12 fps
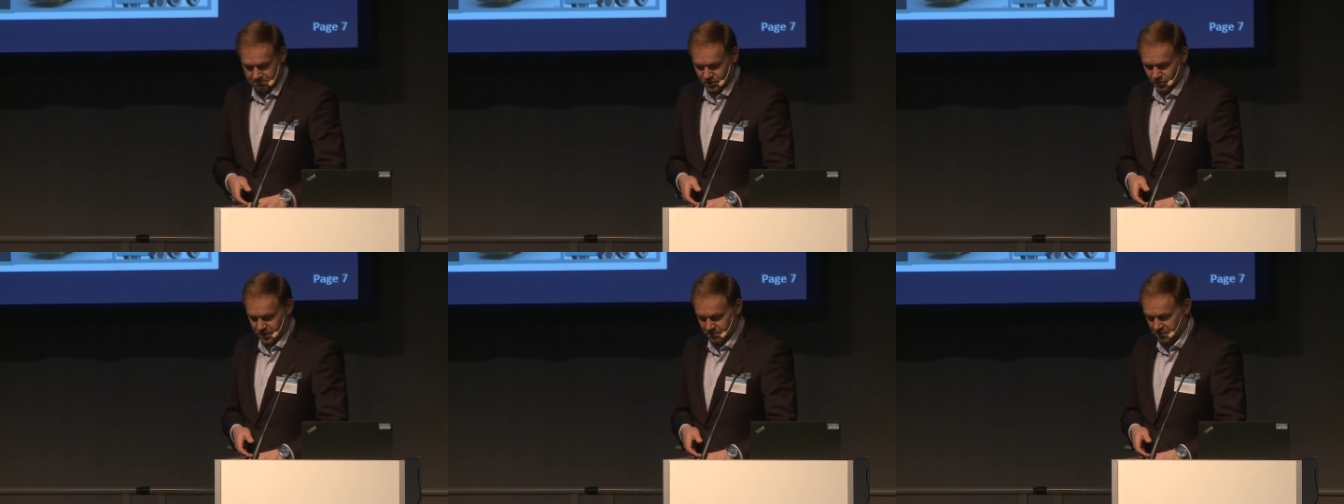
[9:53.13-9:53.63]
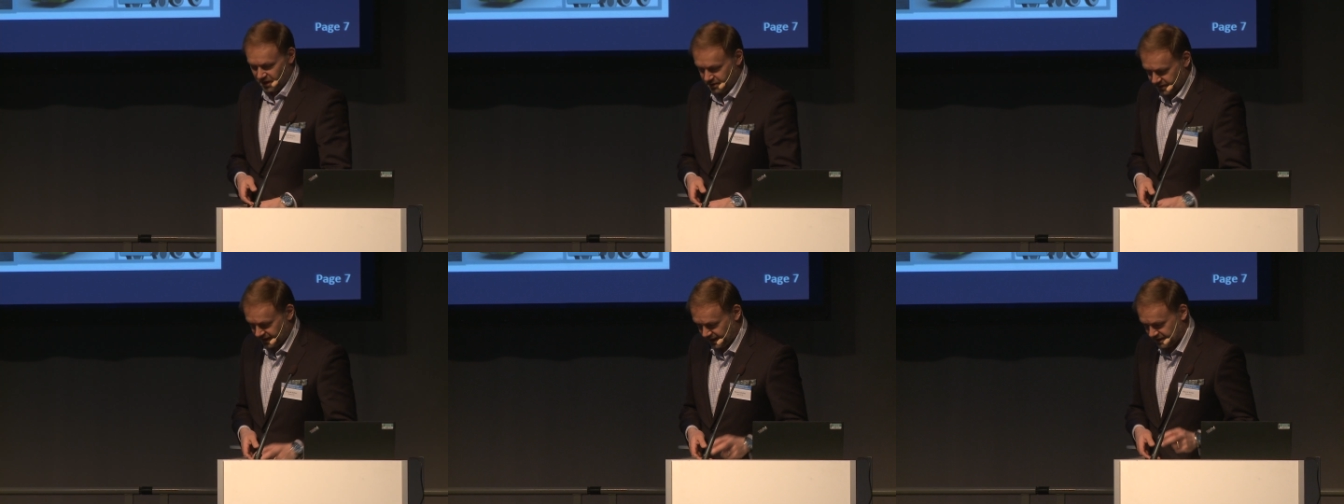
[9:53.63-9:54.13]
doing
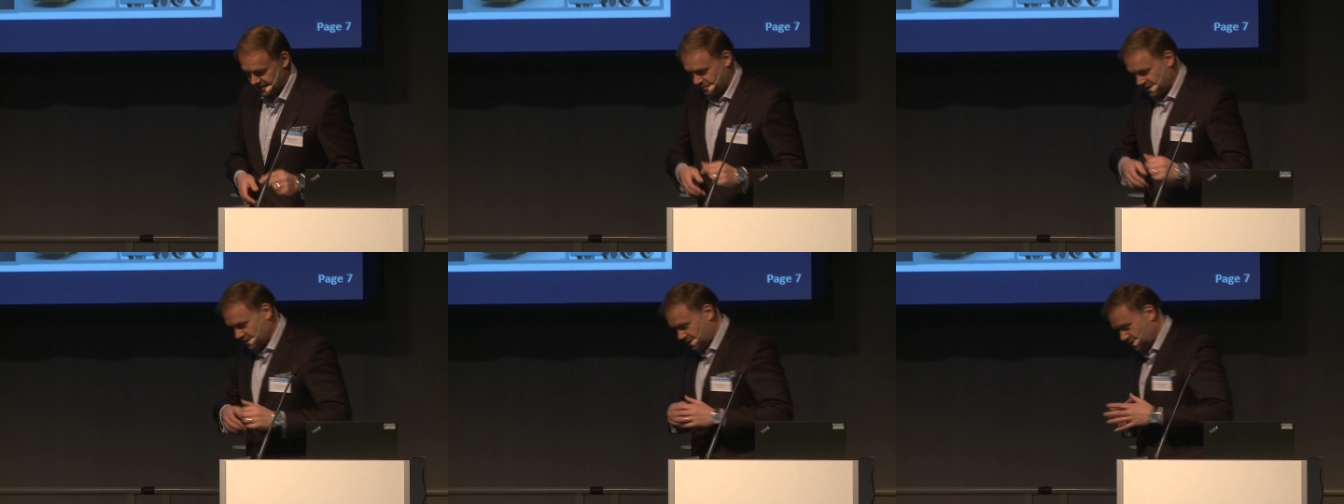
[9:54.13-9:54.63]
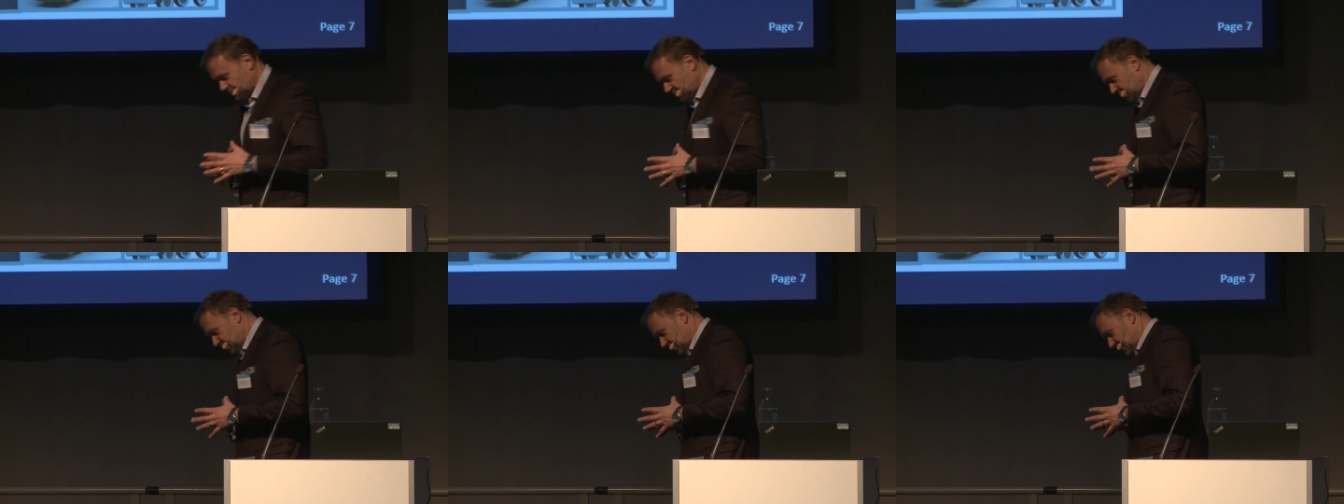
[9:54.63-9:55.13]
biogas
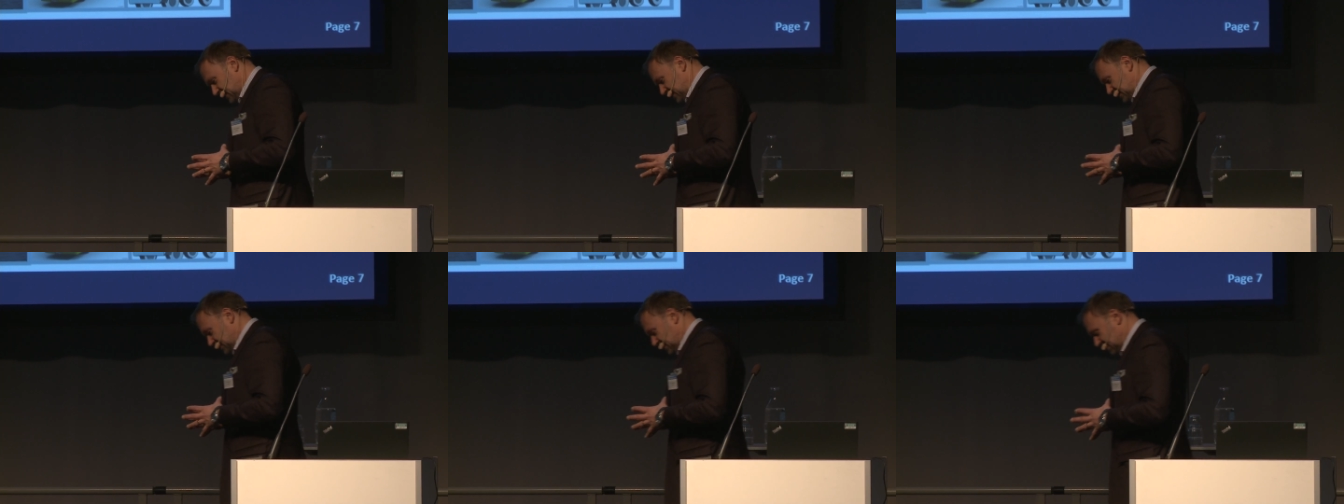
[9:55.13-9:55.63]
because uh,